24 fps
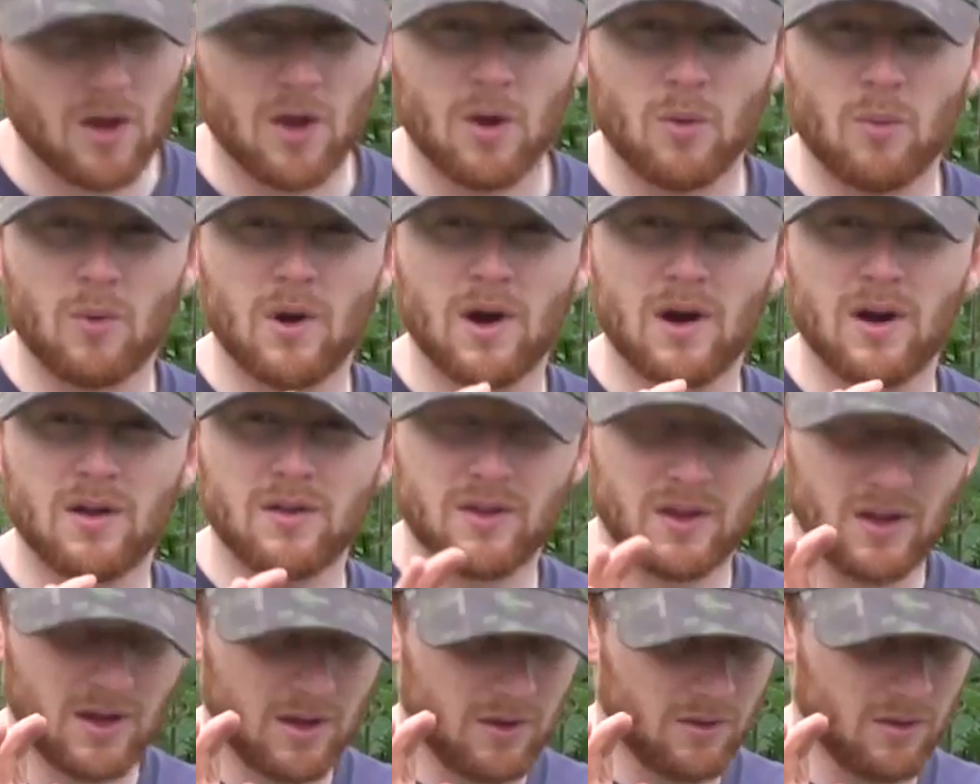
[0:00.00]
where
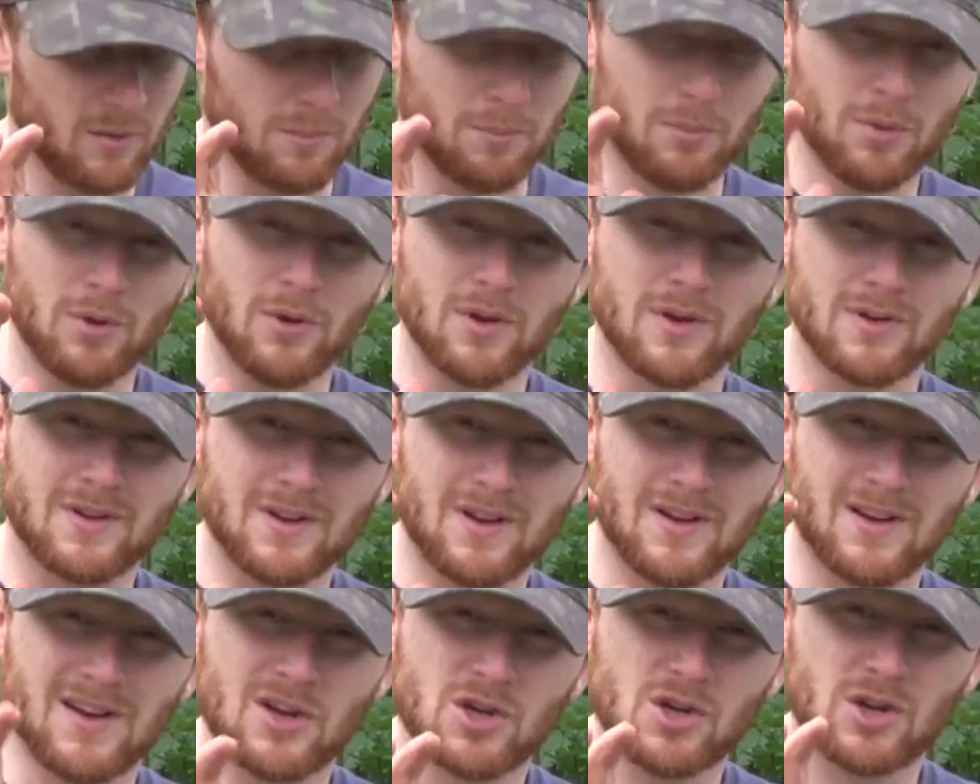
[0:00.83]
the bullet
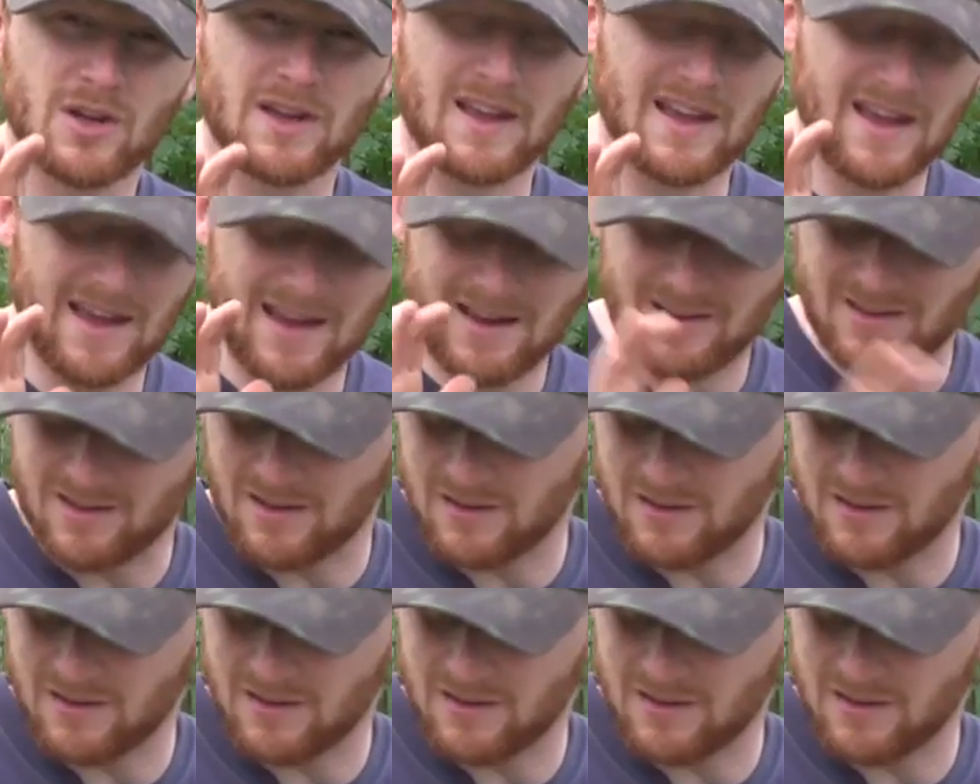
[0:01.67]
initially hit